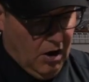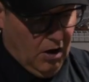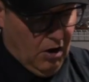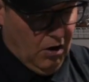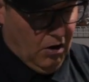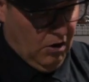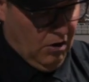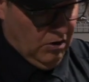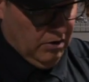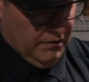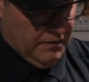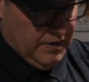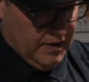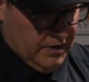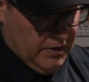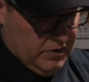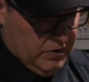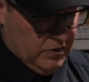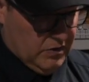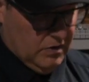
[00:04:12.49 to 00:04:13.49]
All of
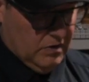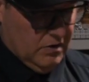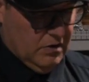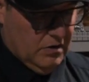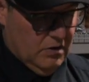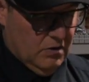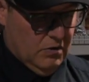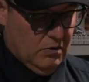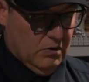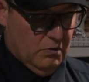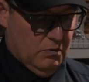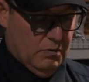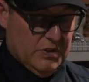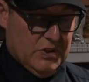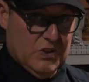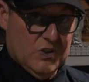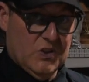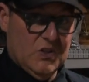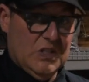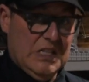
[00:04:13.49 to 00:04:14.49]
this
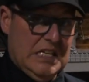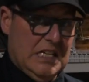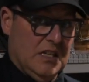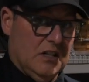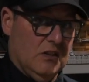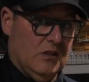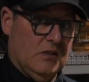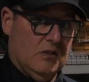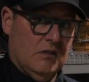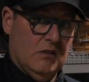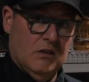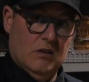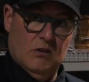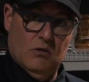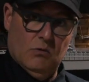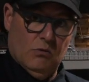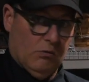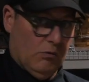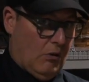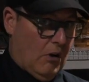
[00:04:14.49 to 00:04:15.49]
was seized,
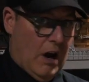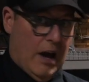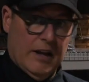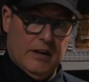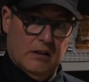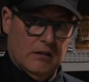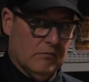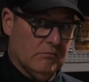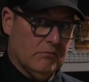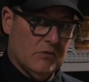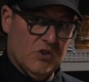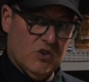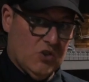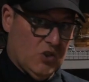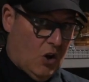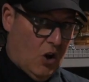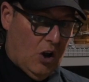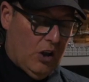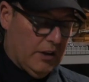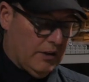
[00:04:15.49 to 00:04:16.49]
rotten,
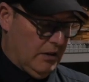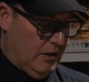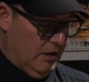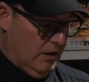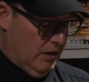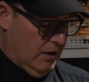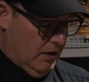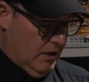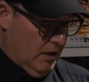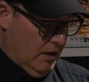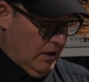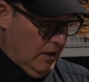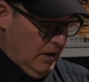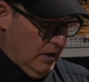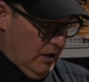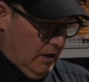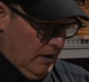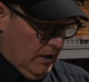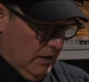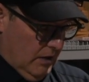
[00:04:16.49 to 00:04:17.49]
solid.
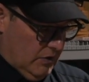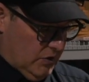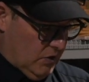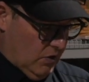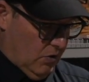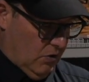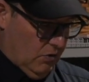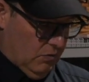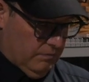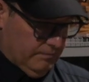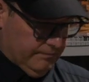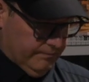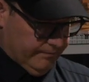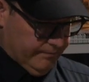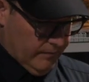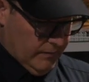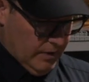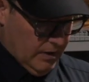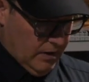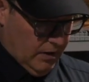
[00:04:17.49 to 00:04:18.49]
So
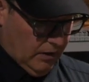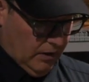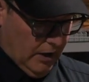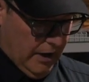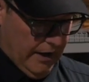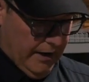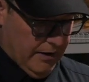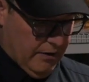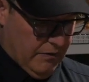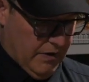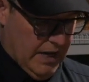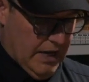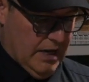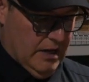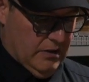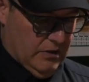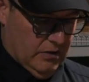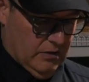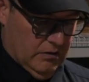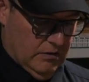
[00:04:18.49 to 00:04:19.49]
a lot of
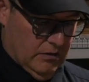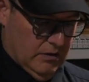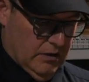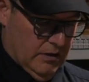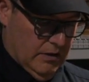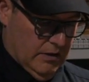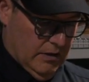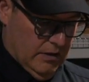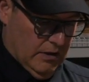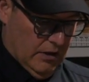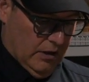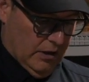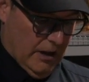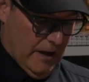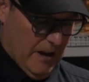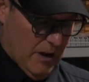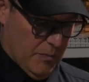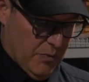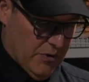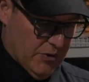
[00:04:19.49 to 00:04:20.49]
heat, a
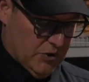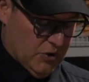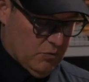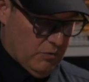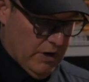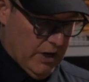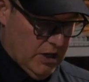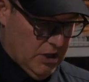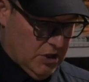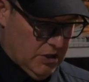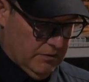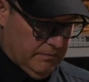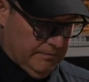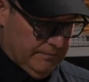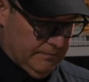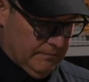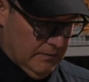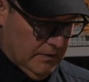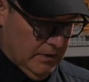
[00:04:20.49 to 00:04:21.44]
lot of persuasion,